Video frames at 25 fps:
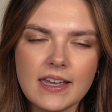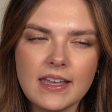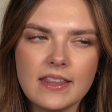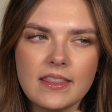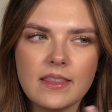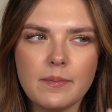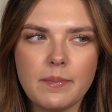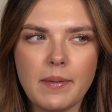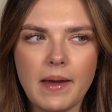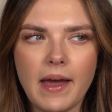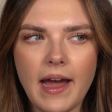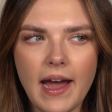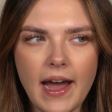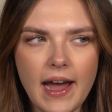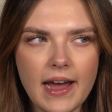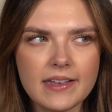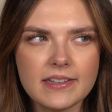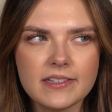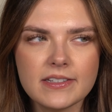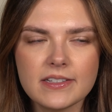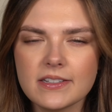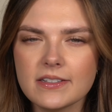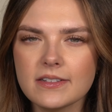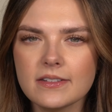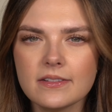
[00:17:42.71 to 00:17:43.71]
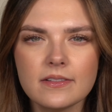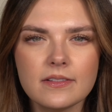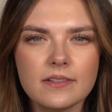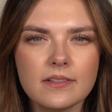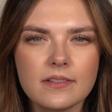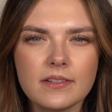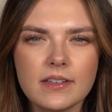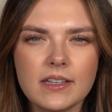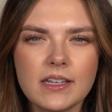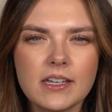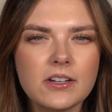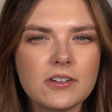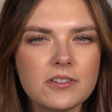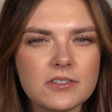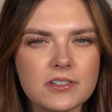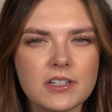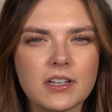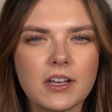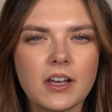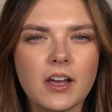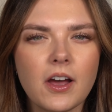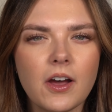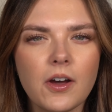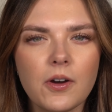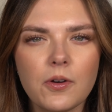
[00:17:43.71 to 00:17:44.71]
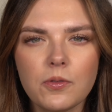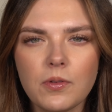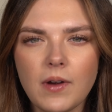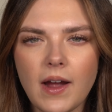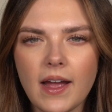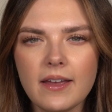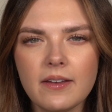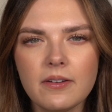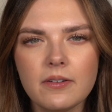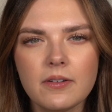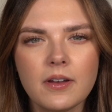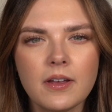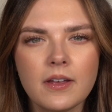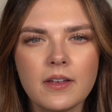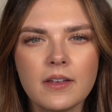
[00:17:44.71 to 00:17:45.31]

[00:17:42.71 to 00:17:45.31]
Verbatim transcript: in the past, years ago, right?